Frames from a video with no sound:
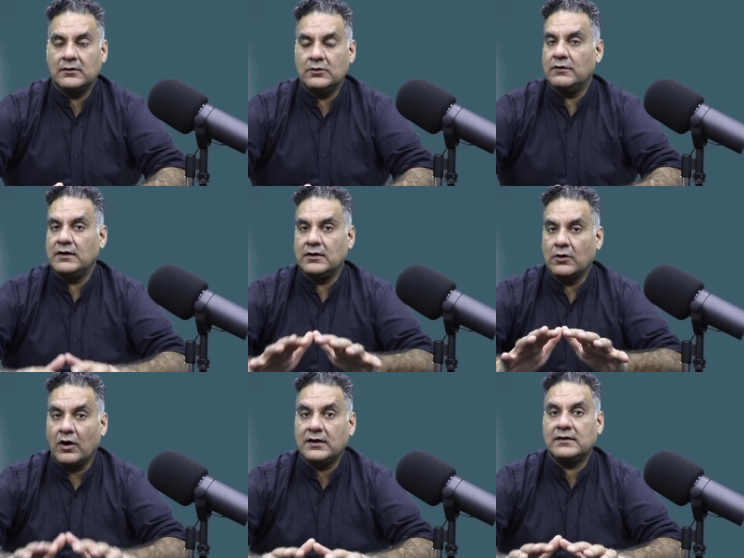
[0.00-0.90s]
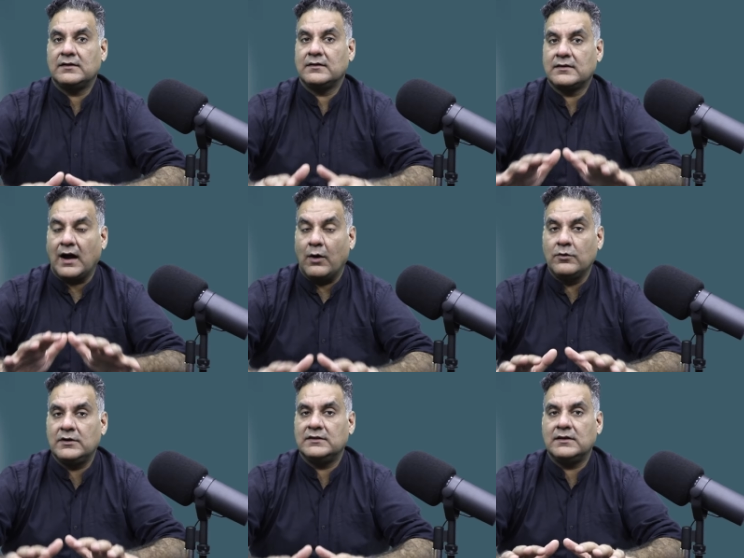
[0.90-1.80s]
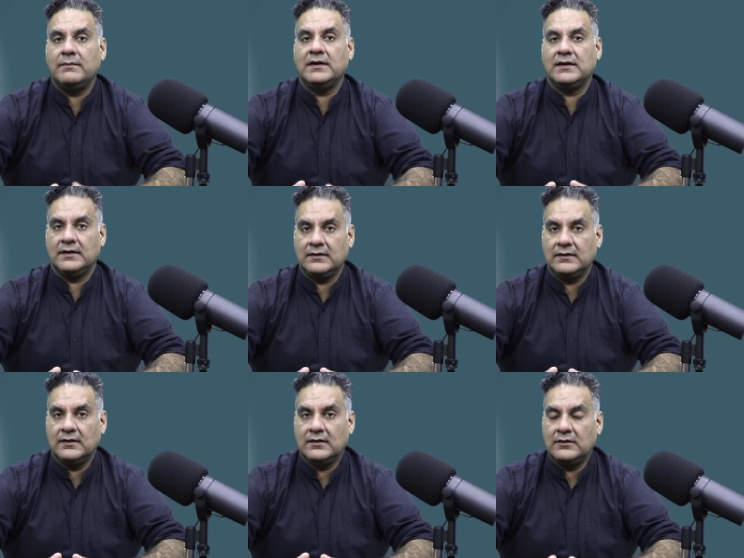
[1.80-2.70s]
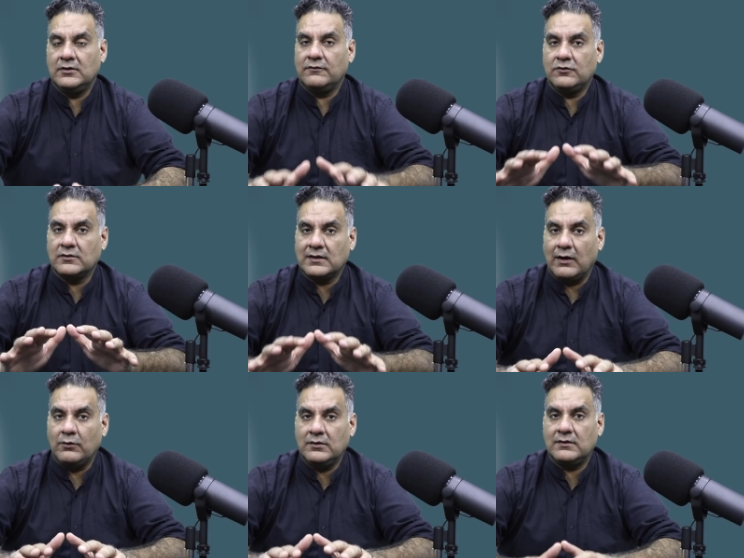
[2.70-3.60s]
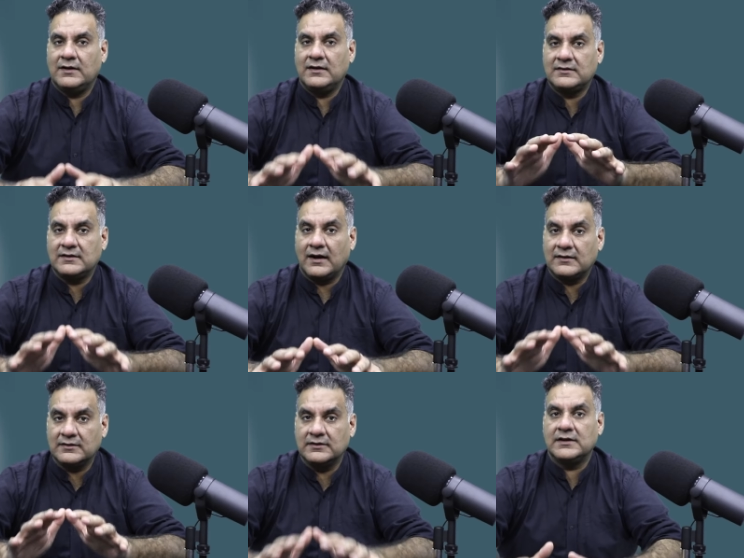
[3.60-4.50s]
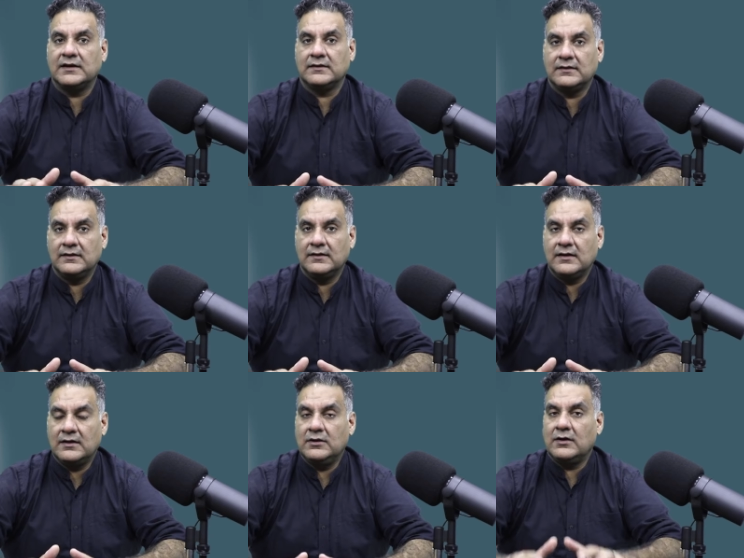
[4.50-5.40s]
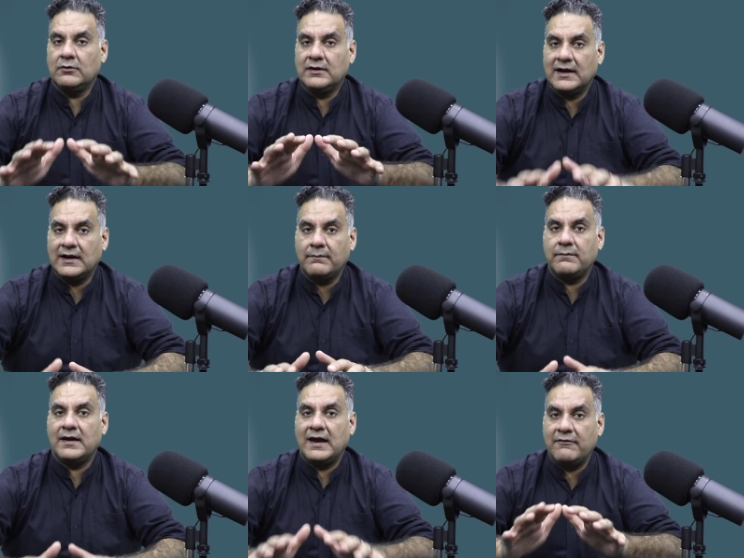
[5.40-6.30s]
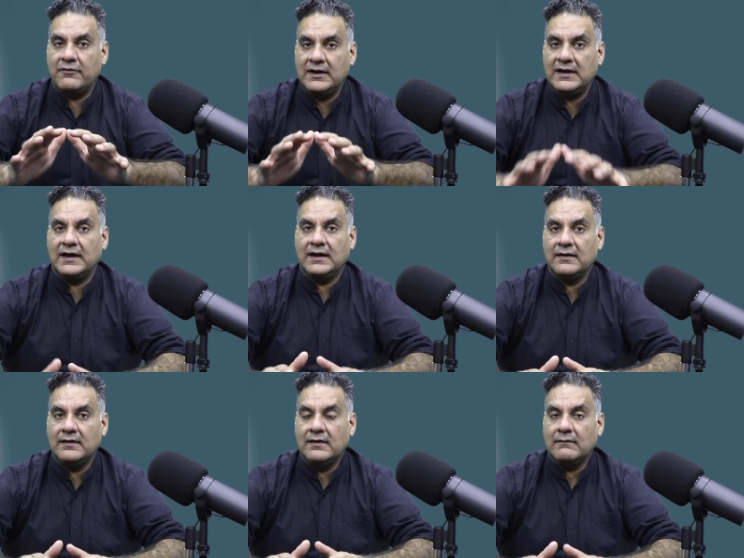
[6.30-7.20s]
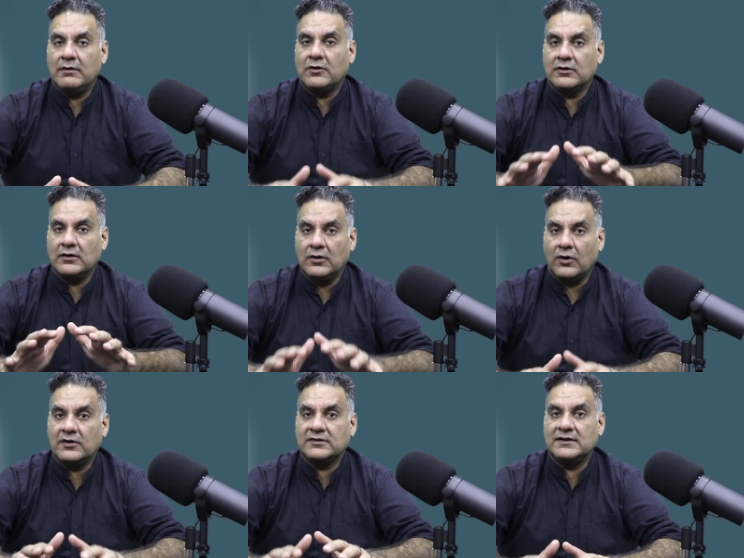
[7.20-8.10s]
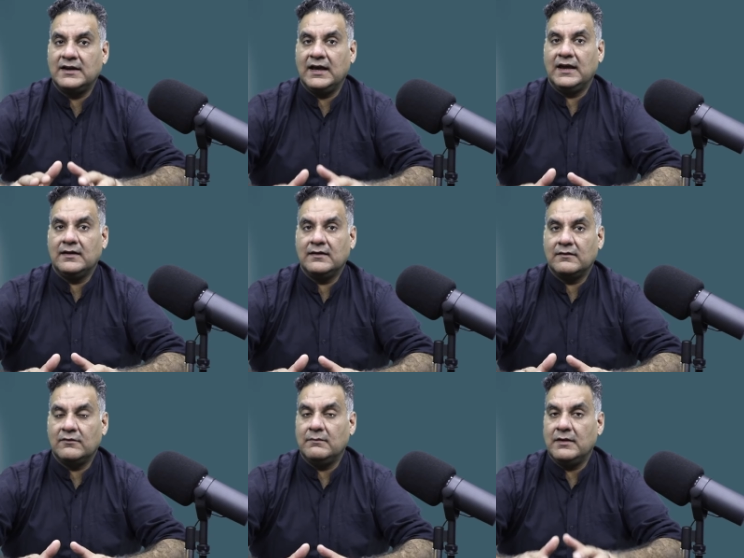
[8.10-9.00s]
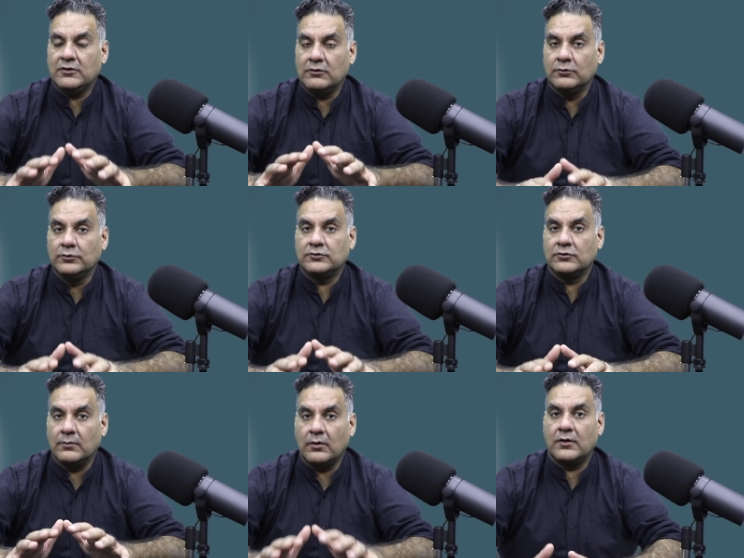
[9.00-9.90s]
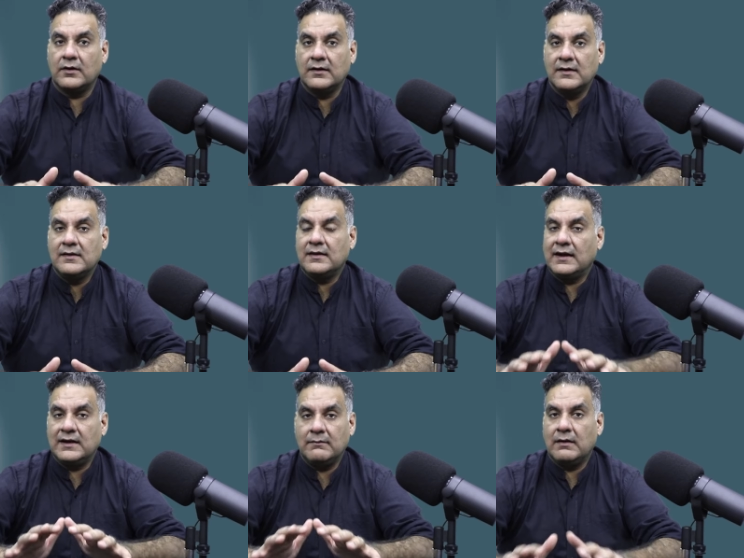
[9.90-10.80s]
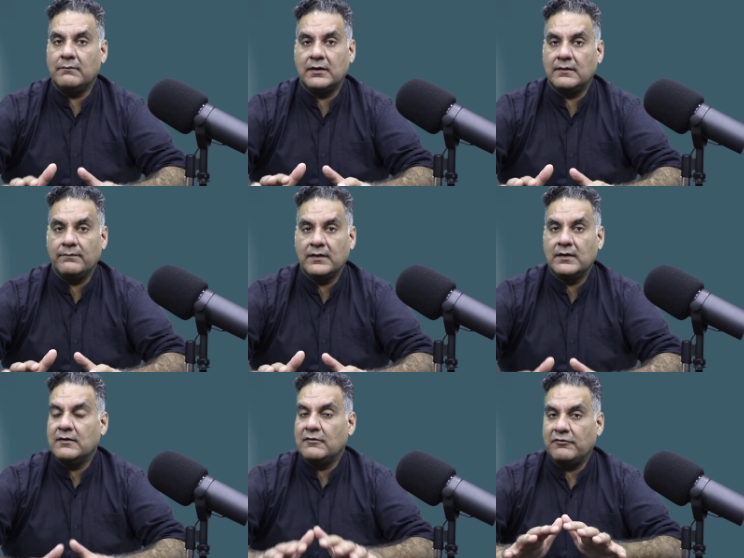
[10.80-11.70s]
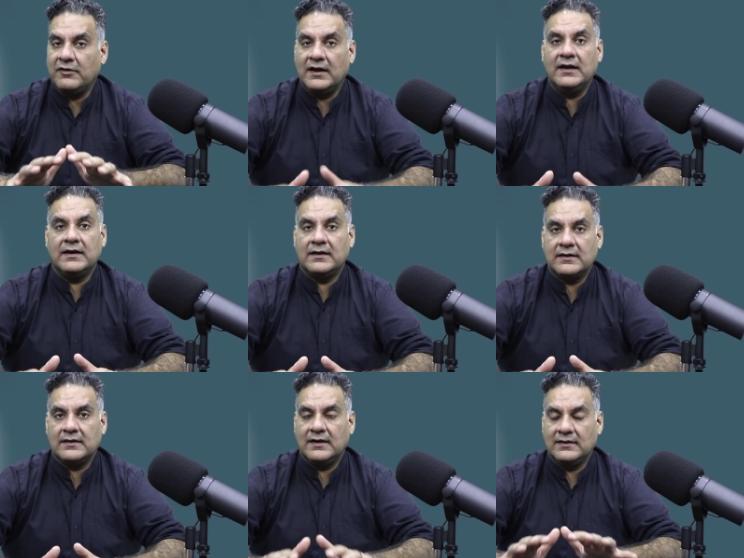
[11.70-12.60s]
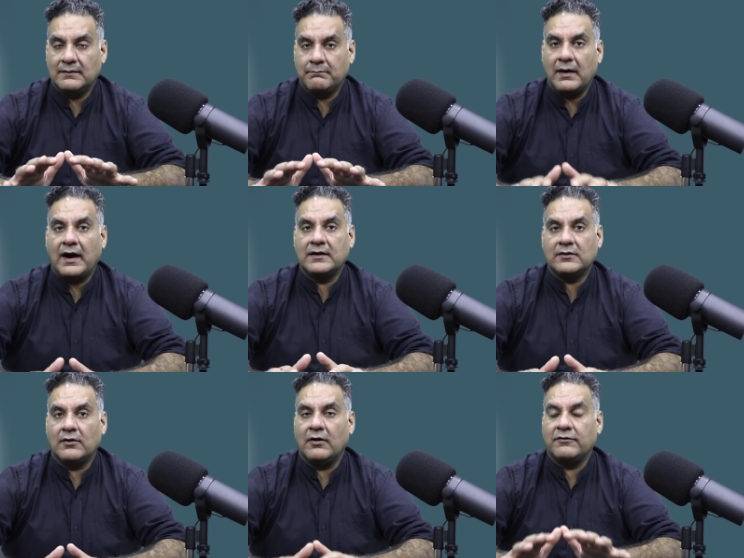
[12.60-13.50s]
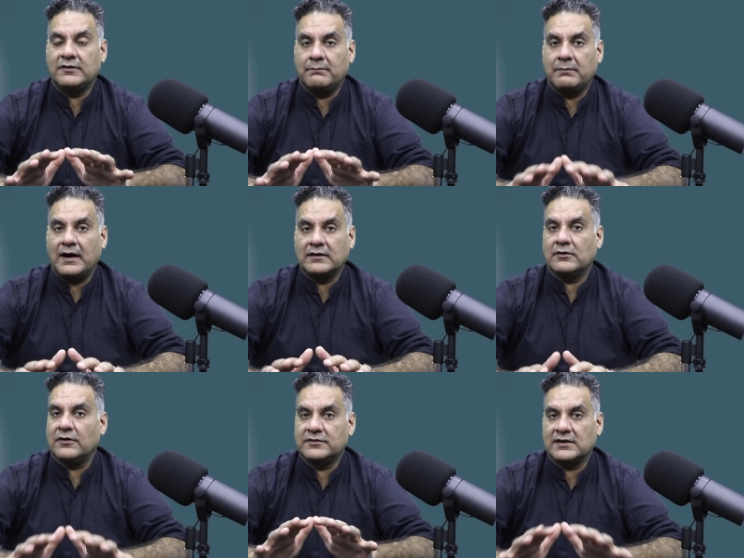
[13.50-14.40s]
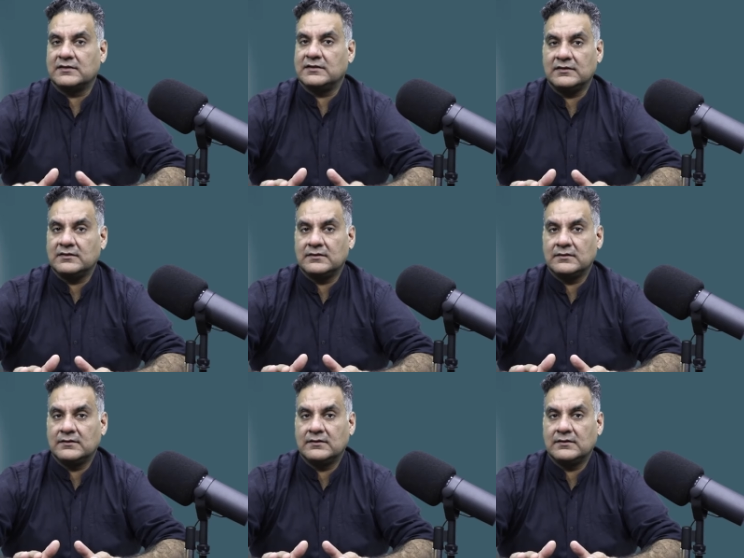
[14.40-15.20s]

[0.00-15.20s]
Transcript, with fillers: You will not count in the beginning. You have to count when it starts hurting. You have to get up every day, because a lost day will make you lose 2 more. And remember, failure is a part of the path of success.